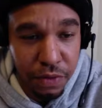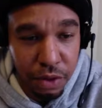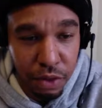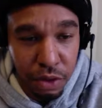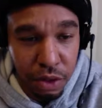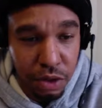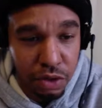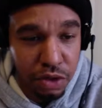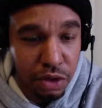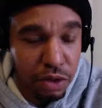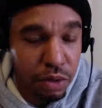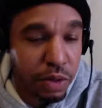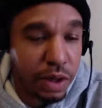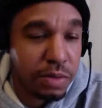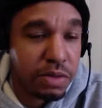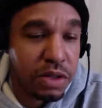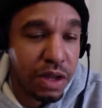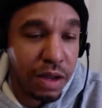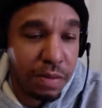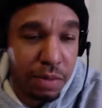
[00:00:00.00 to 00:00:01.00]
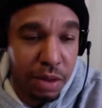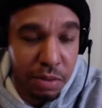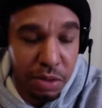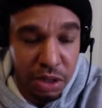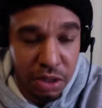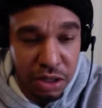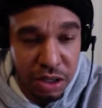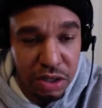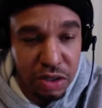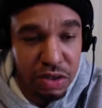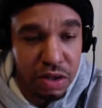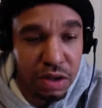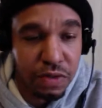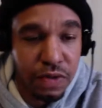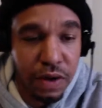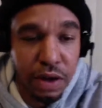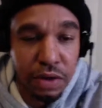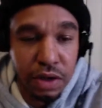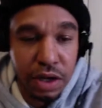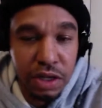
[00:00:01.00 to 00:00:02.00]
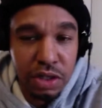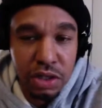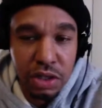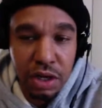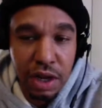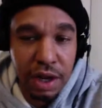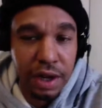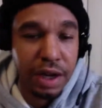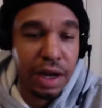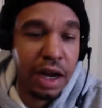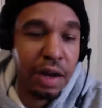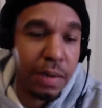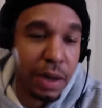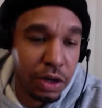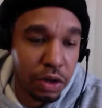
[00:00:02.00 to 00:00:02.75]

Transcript: You can go to the website bbtcfoundation.com.